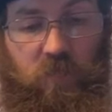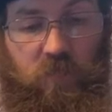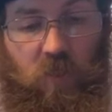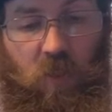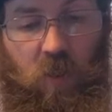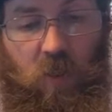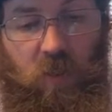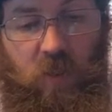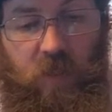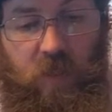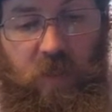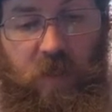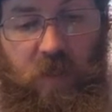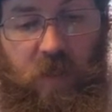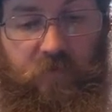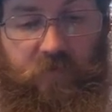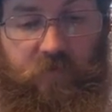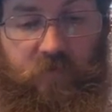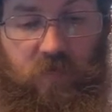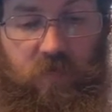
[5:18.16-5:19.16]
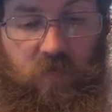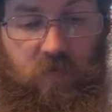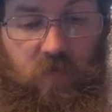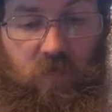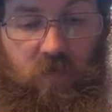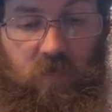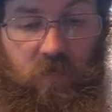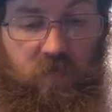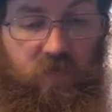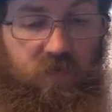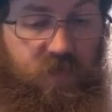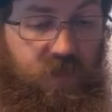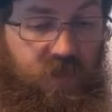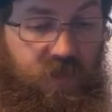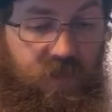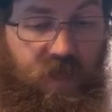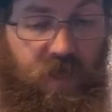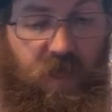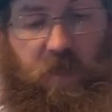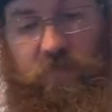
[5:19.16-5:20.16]
was all in after
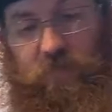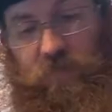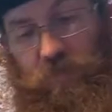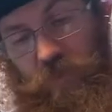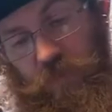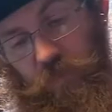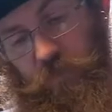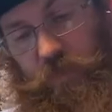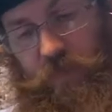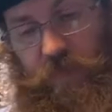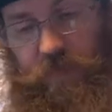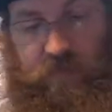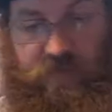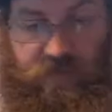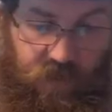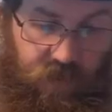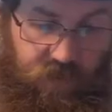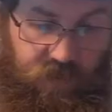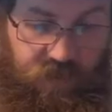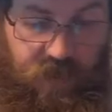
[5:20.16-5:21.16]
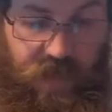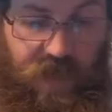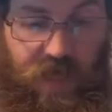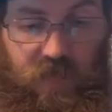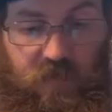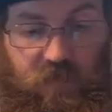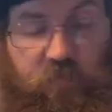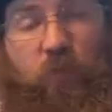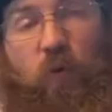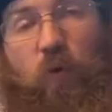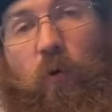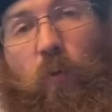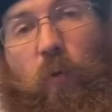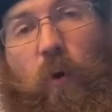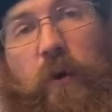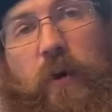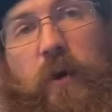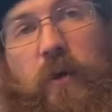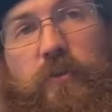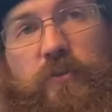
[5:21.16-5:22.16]
discount shipping sales tax for
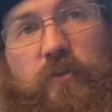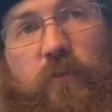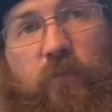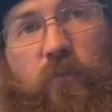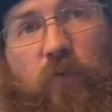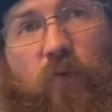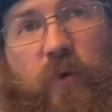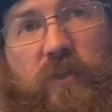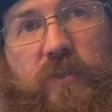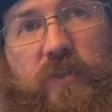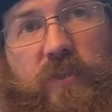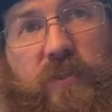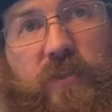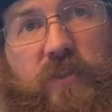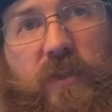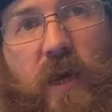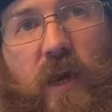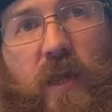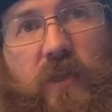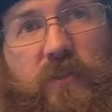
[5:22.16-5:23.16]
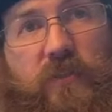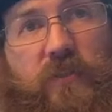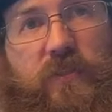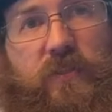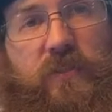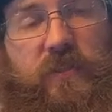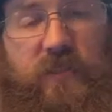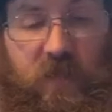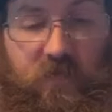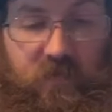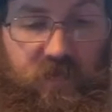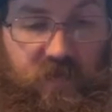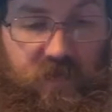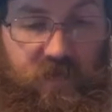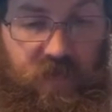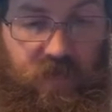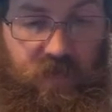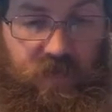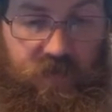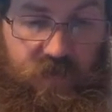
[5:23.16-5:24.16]

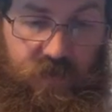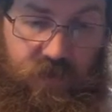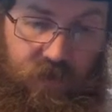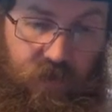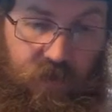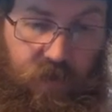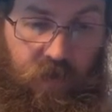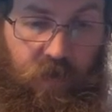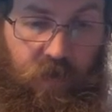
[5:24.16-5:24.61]
$146.07.